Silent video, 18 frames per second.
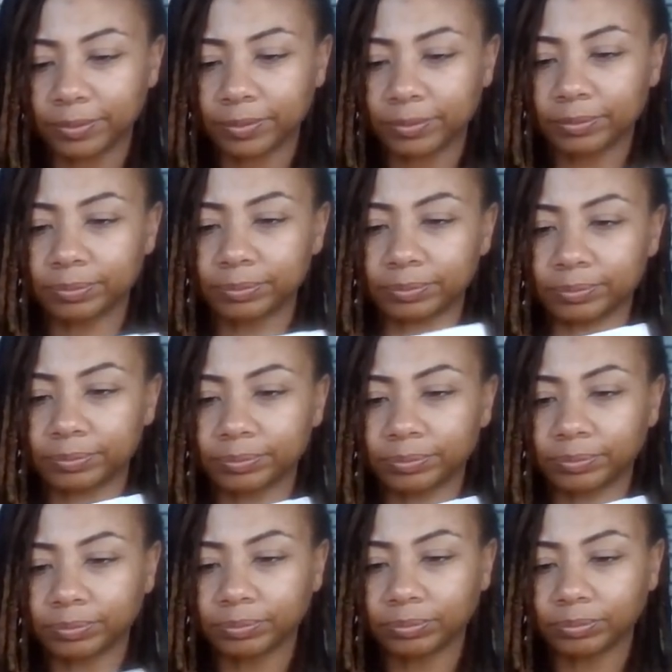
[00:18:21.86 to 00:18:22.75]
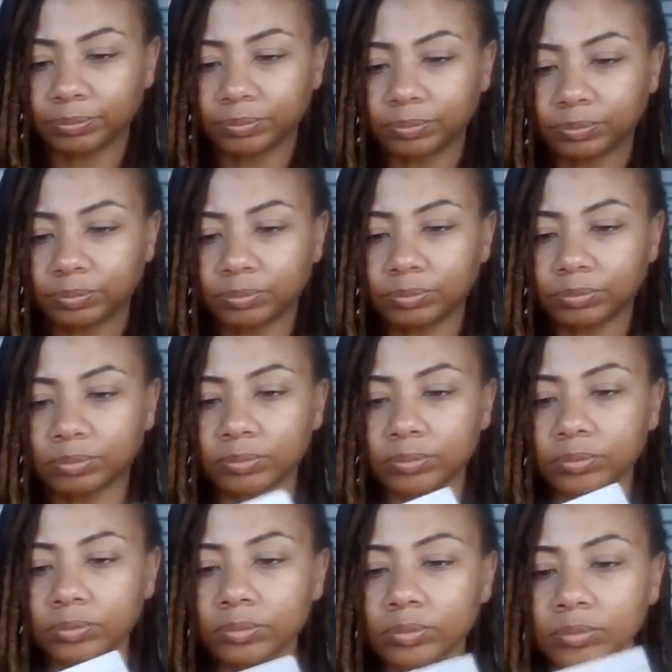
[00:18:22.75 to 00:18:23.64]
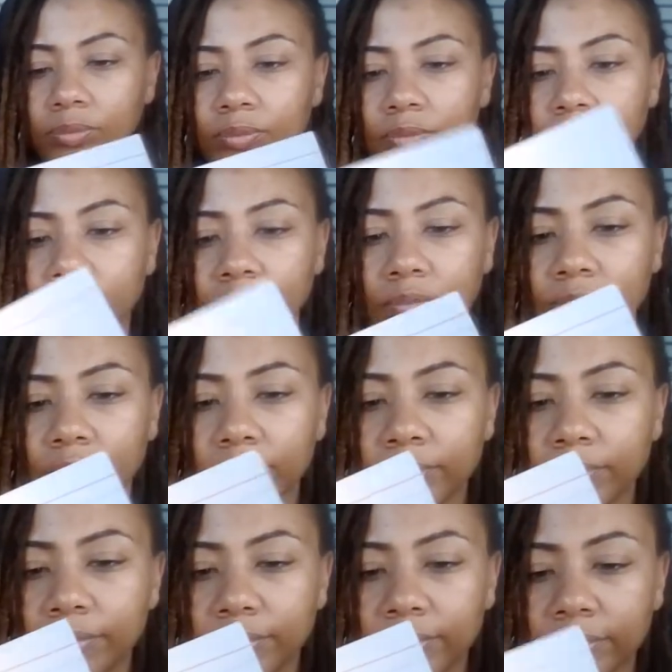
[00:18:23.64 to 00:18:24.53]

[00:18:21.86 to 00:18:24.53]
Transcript: Nobody speaks.